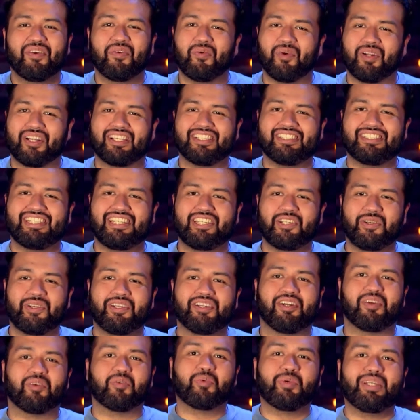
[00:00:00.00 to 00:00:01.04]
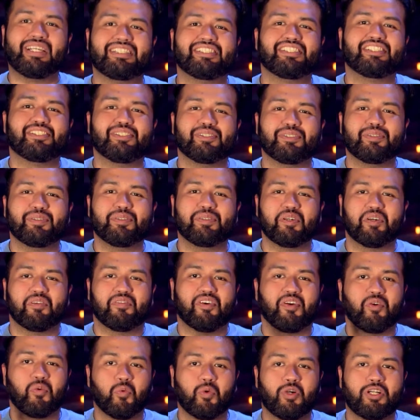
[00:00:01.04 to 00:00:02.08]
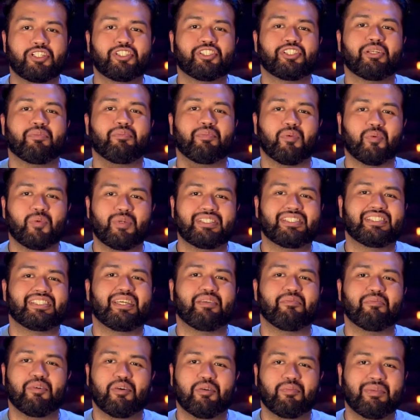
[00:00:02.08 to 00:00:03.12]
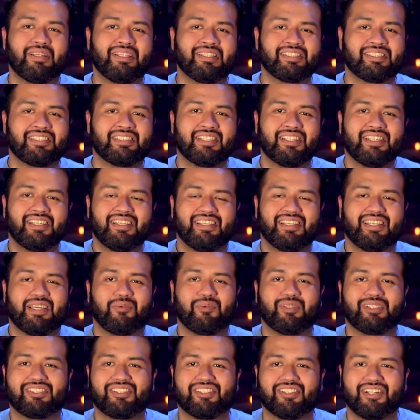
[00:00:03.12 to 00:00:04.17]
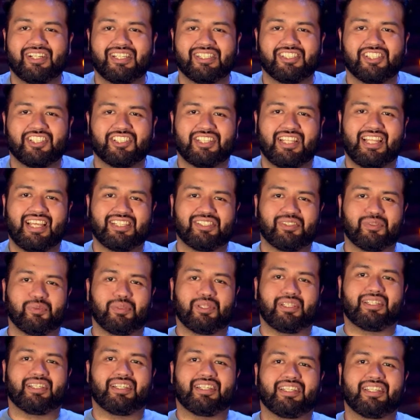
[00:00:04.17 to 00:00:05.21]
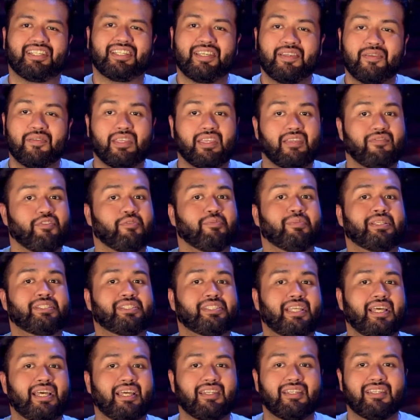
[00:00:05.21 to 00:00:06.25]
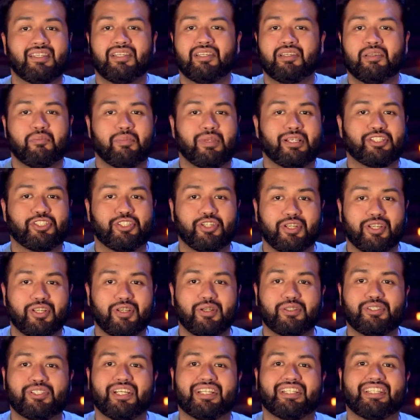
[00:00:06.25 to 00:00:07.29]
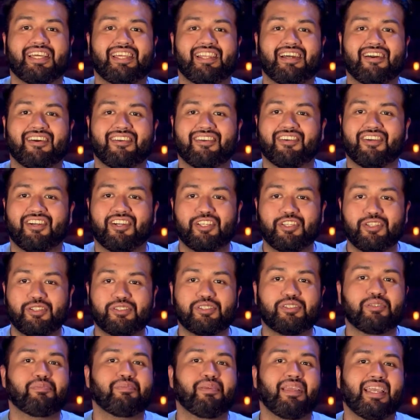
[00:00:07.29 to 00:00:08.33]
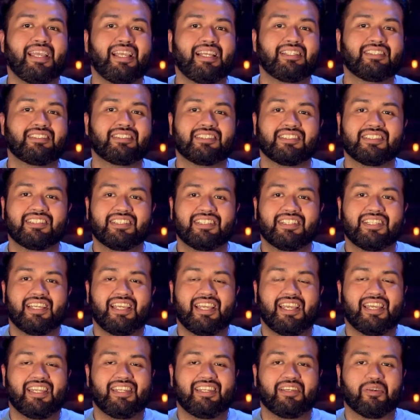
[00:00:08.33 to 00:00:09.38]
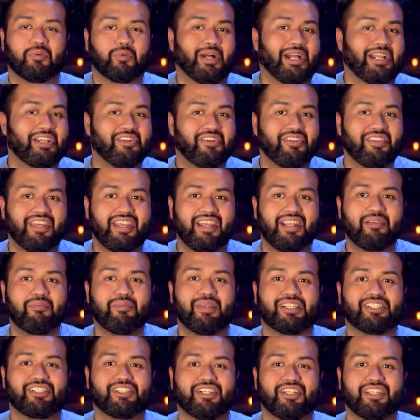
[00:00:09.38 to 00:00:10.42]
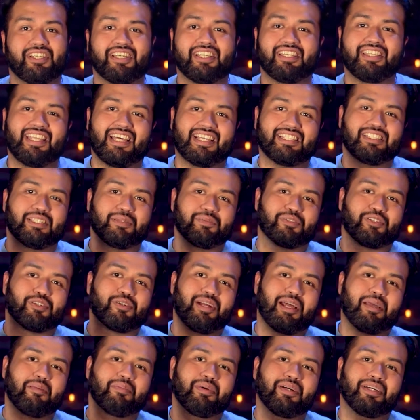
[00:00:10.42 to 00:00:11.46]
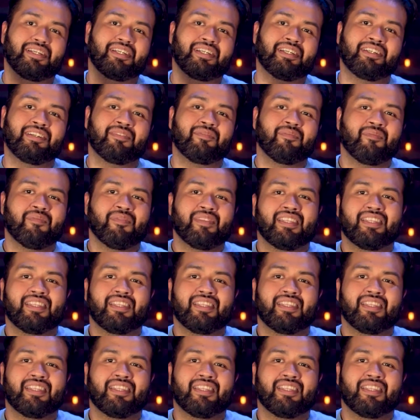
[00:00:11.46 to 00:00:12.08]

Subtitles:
We're continuing our week two of our Worship Wednesday moments that we started just last week. And if you missed that, make sure to go check that out on our YouTube page. And while you're there, make sure to hit that subscribe button.